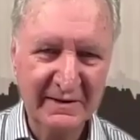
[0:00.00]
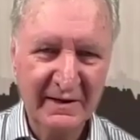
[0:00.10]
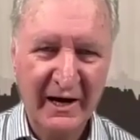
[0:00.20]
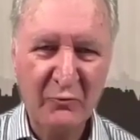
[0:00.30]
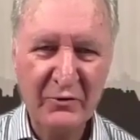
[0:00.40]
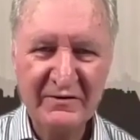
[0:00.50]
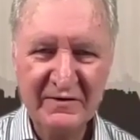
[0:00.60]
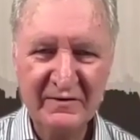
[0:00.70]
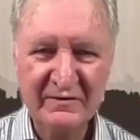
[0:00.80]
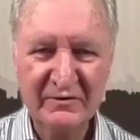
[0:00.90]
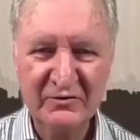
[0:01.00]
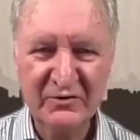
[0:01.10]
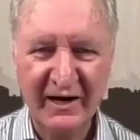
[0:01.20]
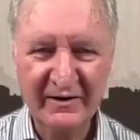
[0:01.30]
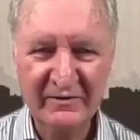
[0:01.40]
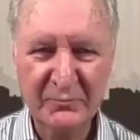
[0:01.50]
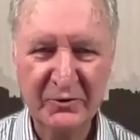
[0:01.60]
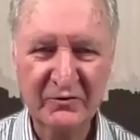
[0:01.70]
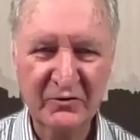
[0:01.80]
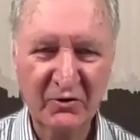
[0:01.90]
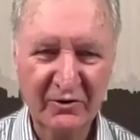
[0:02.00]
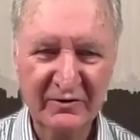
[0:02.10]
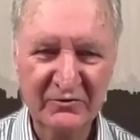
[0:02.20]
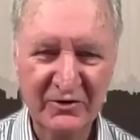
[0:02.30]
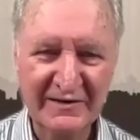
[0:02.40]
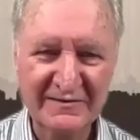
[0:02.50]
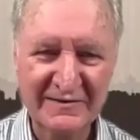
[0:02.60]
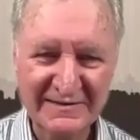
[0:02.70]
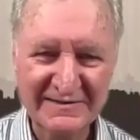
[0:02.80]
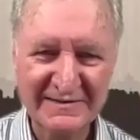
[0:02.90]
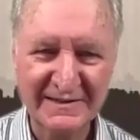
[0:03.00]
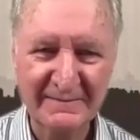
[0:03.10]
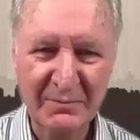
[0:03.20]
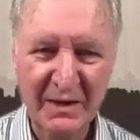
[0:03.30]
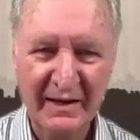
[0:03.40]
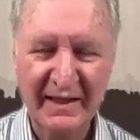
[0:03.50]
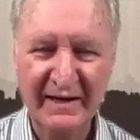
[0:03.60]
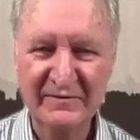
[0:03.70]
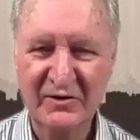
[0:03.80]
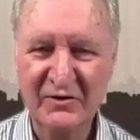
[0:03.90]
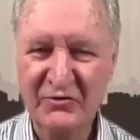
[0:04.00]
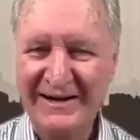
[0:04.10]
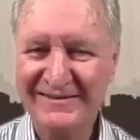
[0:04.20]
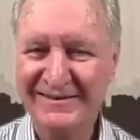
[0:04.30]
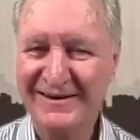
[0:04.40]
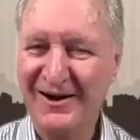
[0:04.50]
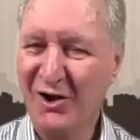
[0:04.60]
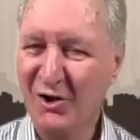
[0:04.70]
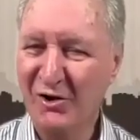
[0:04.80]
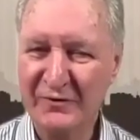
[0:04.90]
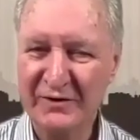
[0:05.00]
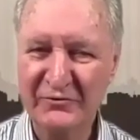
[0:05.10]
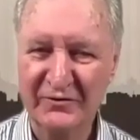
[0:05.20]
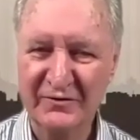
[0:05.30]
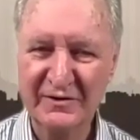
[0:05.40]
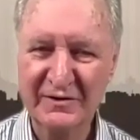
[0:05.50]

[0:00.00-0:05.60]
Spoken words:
a recent Johannesburg Stock Exchange listing that has attracted a lot of interest.